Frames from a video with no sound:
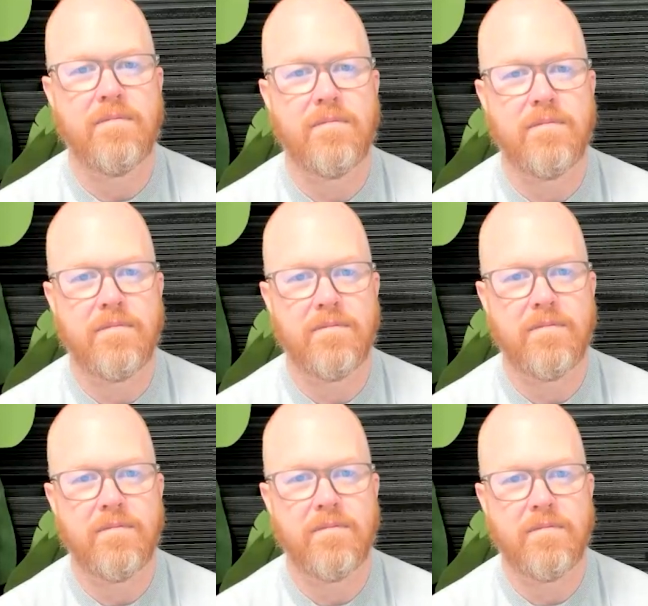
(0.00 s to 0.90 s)

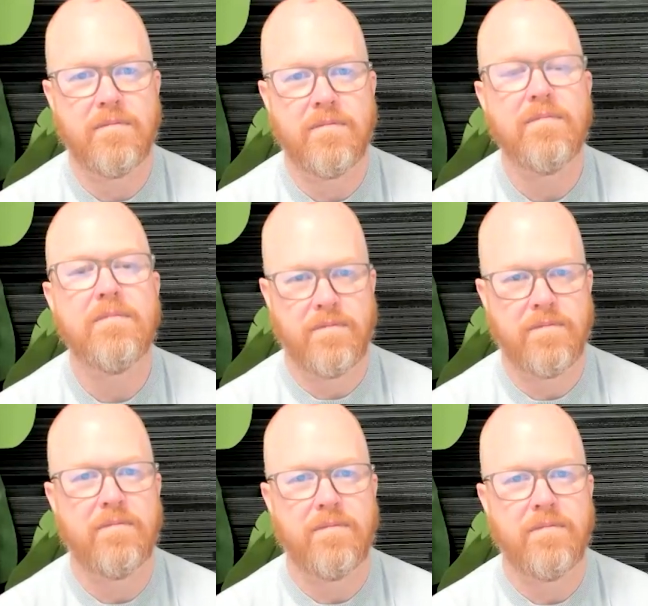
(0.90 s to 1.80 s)

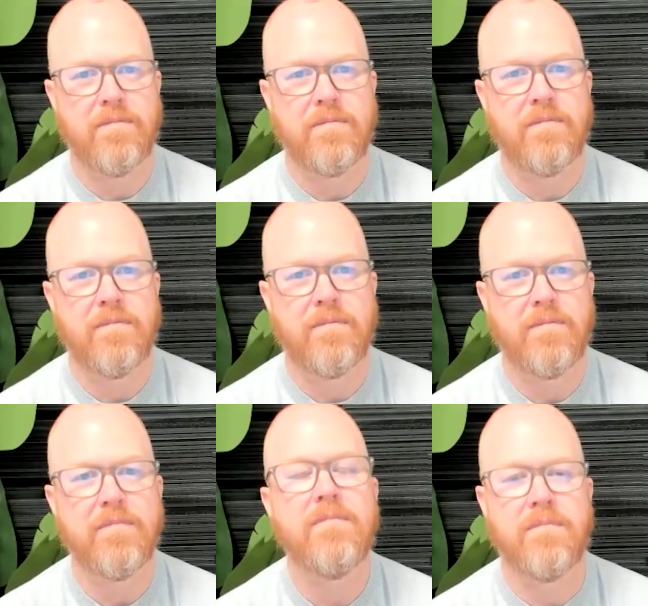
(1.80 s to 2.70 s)

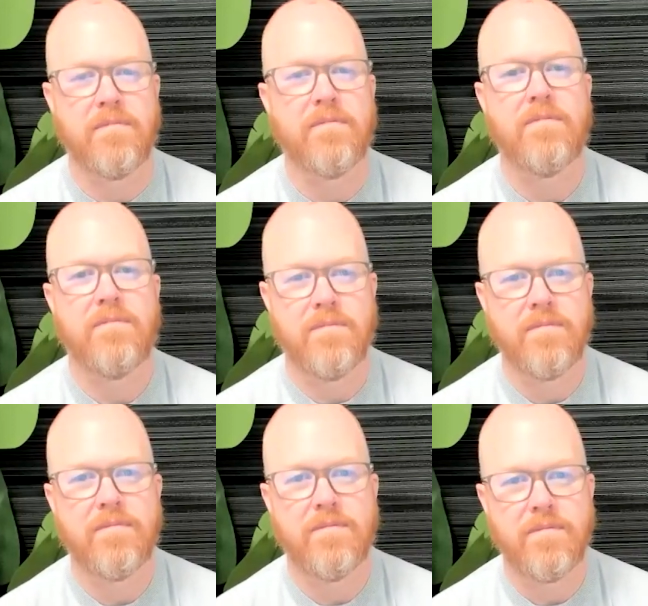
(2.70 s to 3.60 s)

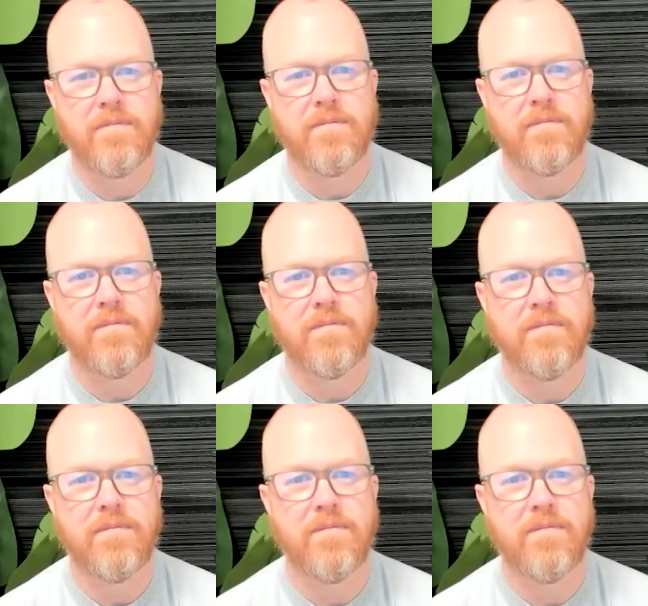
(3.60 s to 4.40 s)
This person isn't speaking.